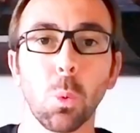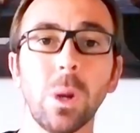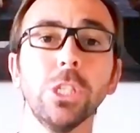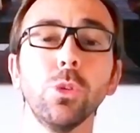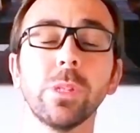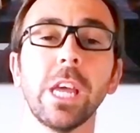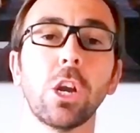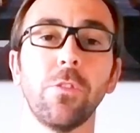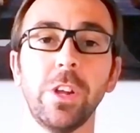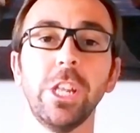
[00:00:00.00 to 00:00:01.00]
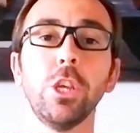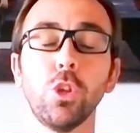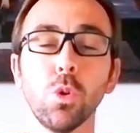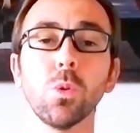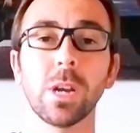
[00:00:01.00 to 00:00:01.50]
So once you take off and
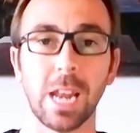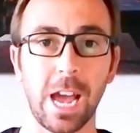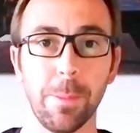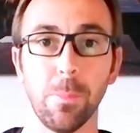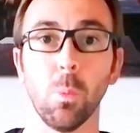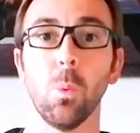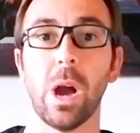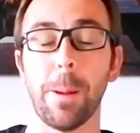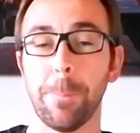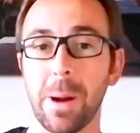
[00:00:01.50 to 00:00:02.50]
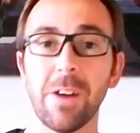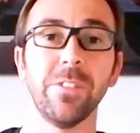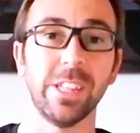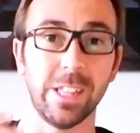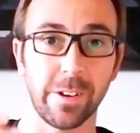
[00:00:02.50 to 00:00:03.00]
then you climb
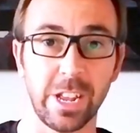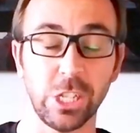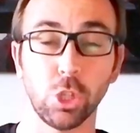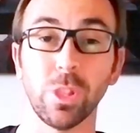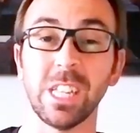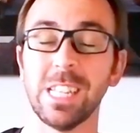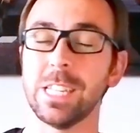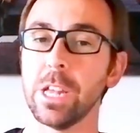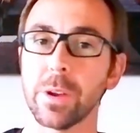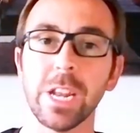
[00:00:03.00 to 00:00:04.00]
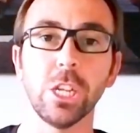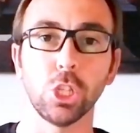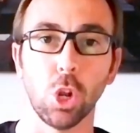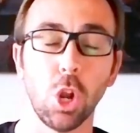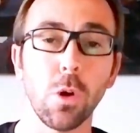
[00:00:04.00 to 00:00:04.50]
above the terrain so that the terrain
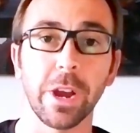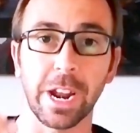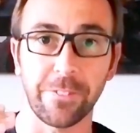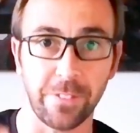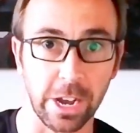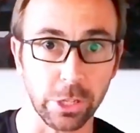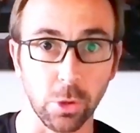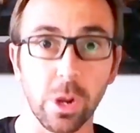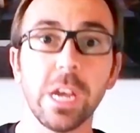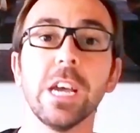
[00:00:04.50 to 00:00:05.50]
is no longer a factor,